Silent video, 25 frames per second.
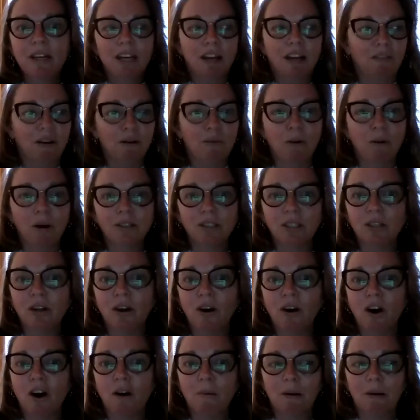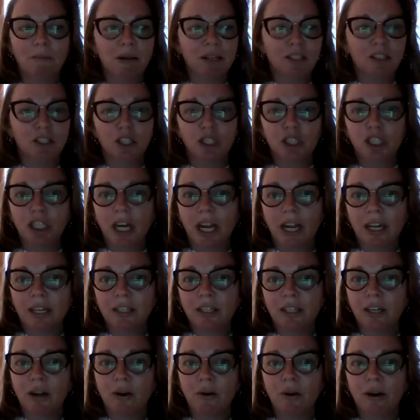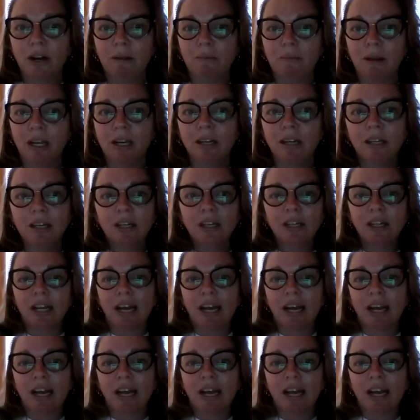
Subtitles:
If I wasn't home, I'd be in shit, you know what I mean?